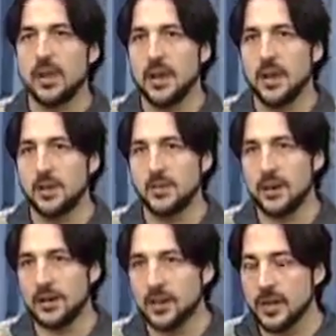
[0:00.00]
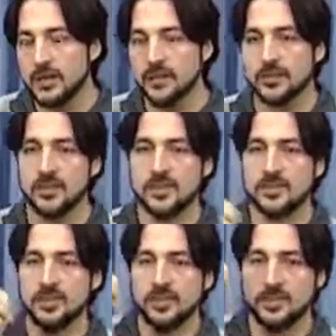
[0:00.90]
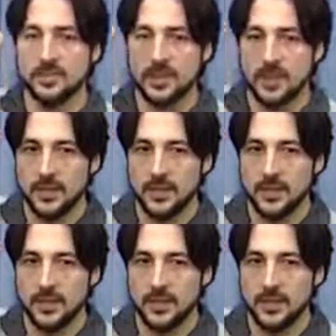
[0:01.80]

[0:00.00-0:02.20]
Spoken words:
and our consciousness is